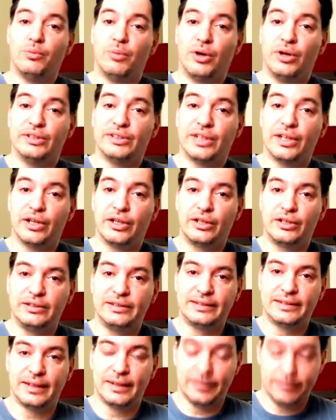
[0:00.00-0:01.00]
Hello, boys and
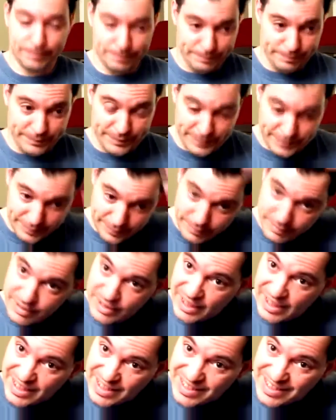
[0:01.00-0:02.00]
girls.
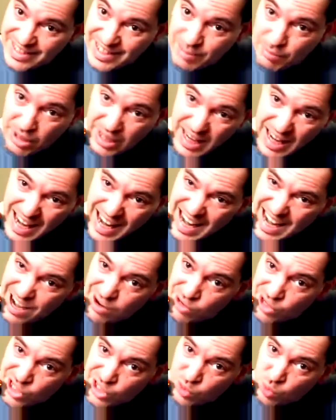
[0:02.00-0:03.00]
As you can see, my
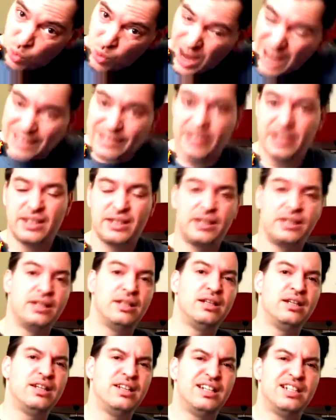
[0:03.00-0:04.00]
hair is wet.
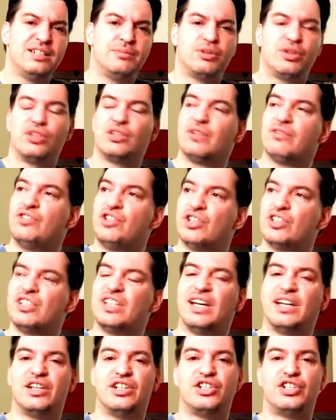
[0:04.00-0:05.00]
It's because I've
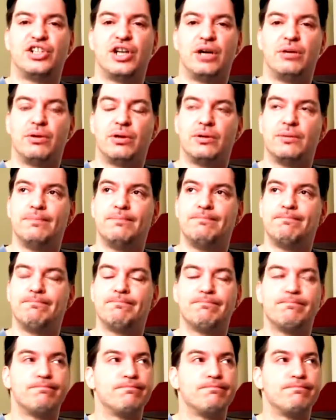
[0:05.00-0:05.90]
just had a shower.